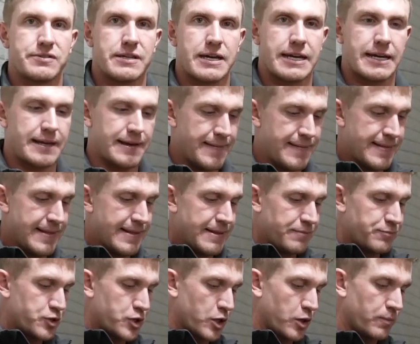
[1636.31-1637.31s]
like,
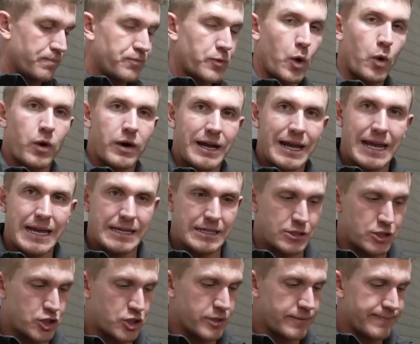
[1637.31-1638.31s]
so, or a
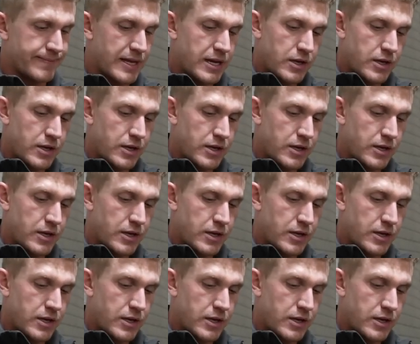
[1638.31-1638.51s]
hinge.